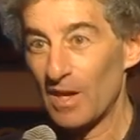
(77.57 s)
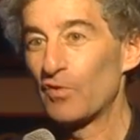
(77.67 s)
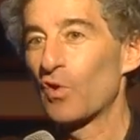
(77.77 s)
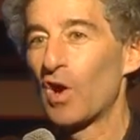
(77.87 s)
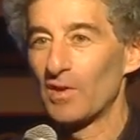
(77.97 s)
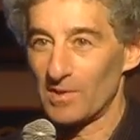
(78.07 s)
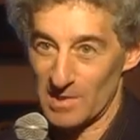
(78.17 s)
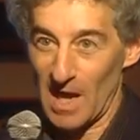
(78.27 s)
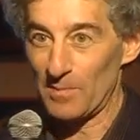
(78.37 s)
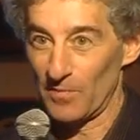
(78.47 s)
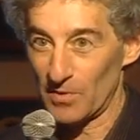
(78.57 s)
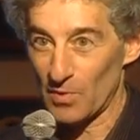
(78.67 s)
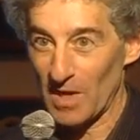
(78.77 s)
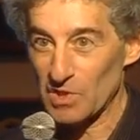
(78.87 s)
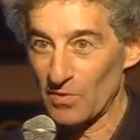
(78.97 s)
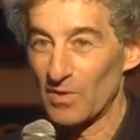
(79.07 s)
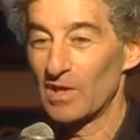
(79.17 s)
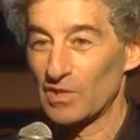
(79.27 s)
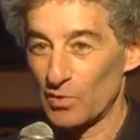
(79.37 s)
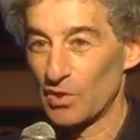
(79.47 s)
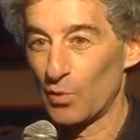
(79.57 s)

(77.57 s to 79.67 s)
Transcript: If you're on the top of a crest, it's,